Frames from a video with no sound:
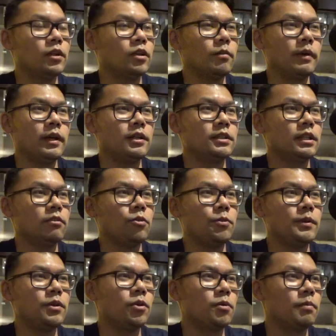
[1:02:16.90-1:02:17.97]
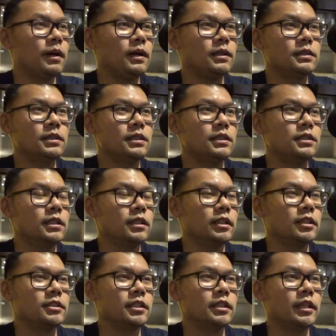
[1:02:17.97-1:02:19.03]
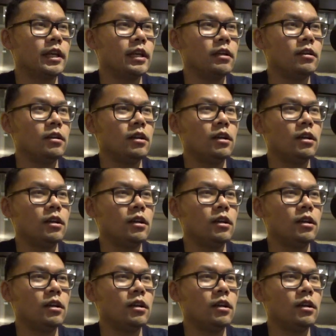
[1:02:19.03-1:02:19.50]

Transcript: Commanders have open door policies and things like that.